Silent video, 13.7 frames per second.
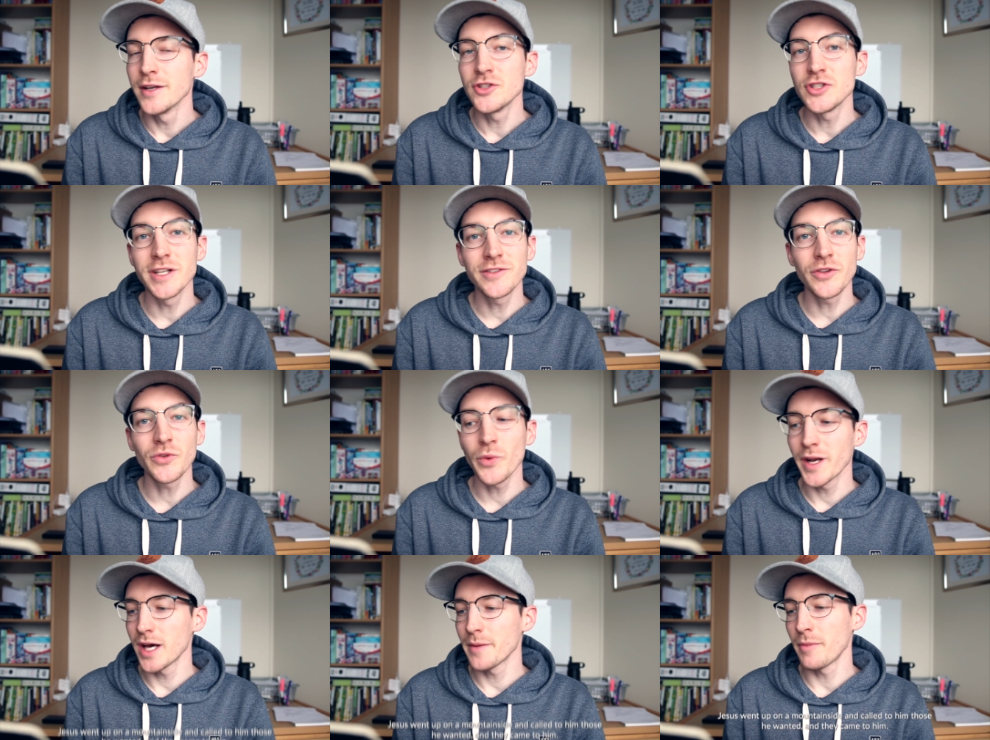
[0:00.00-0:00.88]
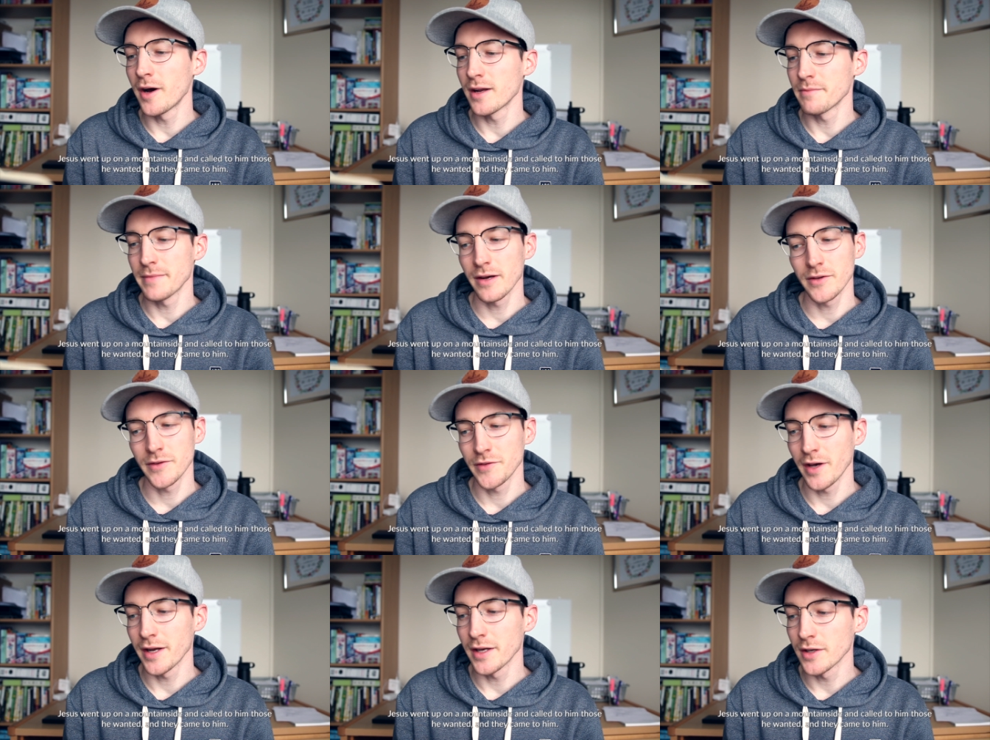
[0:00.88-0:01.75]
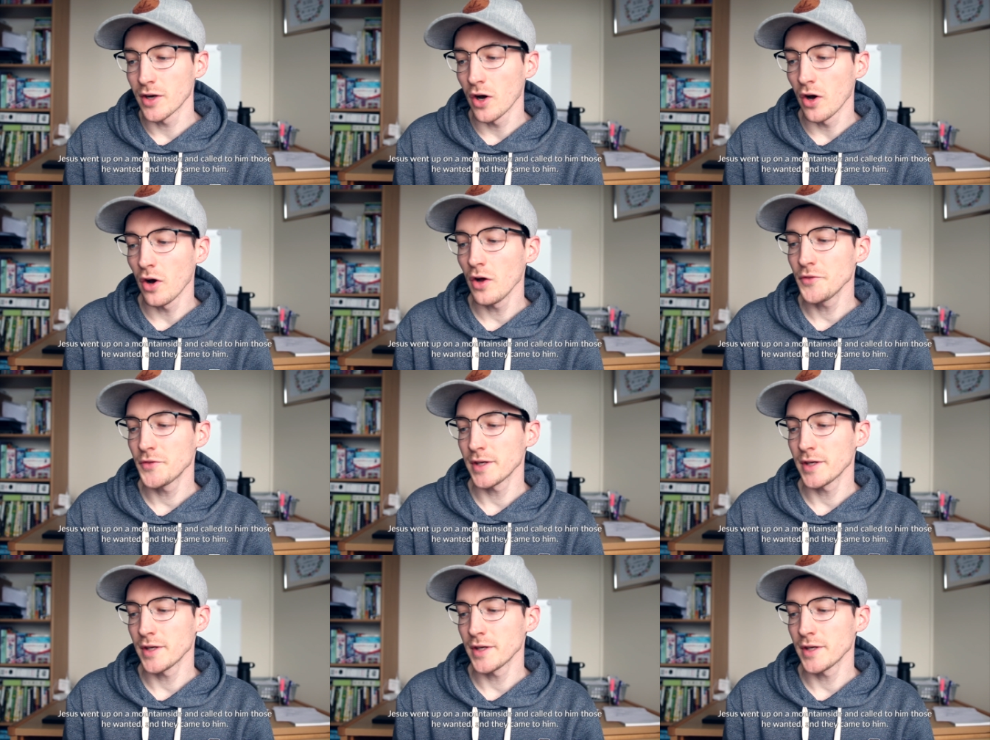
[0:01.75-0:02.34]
Jesus went up on a mountainside and called